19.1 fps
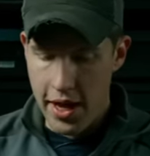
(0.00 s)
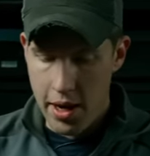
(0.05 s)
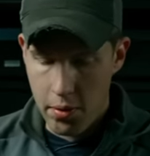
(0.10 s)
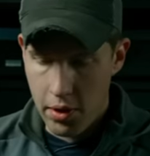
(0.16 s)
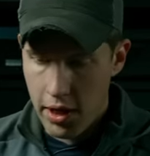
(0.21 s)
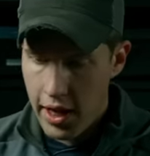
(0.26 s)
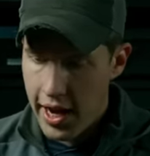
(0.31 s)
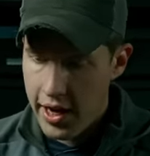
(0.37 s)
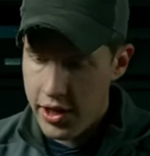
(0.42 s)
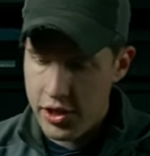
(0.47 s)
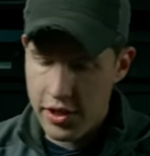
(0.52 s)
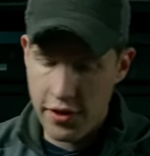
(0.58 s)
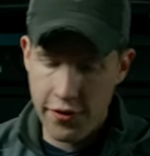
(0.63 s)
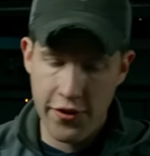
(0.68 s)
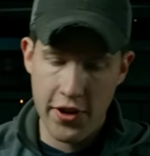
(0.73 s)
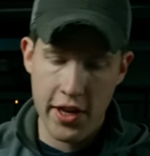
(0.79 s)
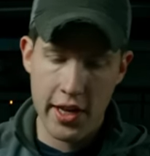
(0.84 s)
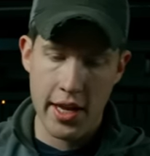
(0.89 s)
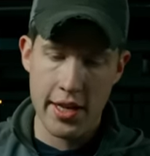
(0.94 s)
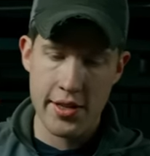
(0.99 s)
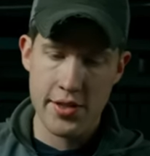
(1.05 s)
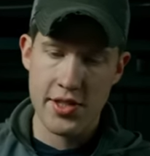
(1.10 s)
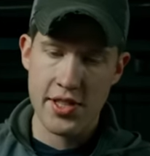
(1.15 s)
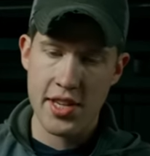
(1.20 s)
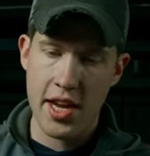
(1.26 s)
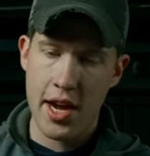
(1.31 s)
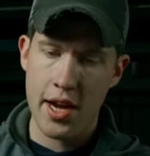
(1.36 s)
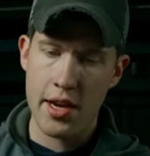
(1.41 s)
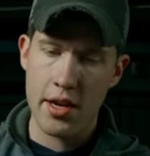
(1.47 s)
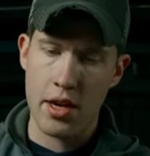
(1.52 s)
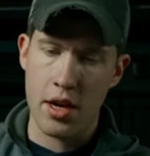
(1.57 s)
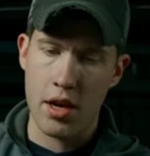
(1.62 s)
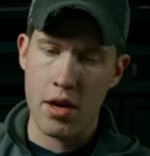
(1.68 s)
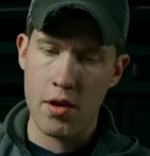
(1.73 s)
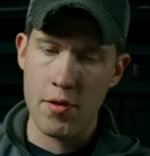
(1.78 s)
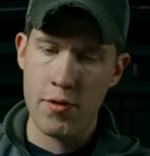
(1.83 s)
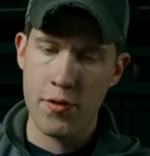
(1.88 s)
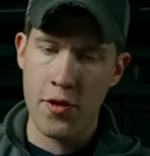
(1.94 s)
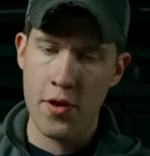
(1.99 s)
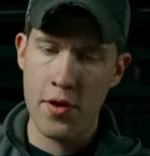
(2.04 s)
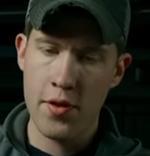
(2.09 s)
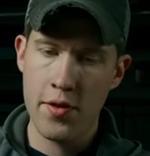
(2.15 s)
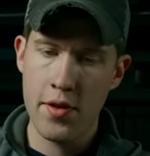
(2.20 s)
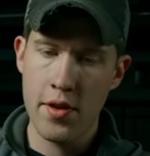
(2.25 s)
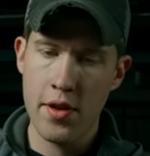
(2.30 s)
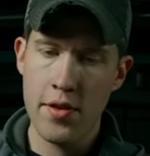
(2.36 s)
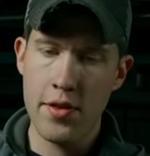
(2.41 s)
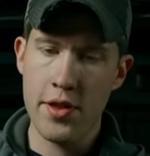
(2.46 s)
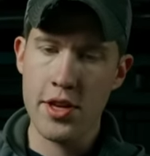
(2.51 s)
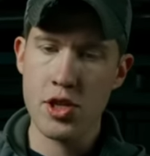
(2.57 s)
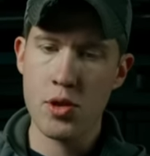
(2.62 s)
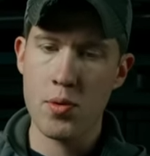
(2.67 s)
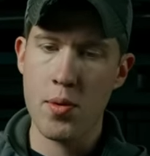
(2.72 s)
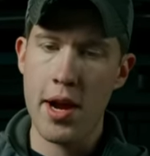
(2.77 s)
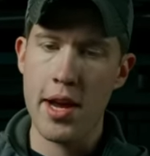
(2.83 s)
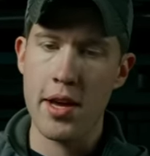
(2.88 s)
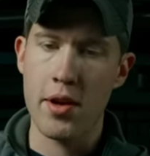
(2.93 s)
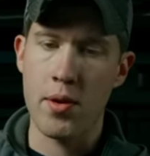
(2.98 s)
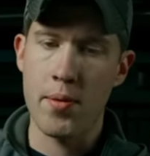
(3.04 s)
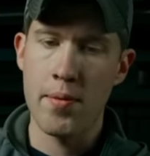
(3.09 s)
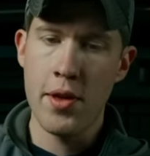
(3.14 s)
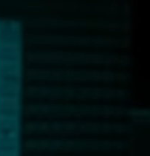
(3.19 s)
it will actually fit inside of this rail.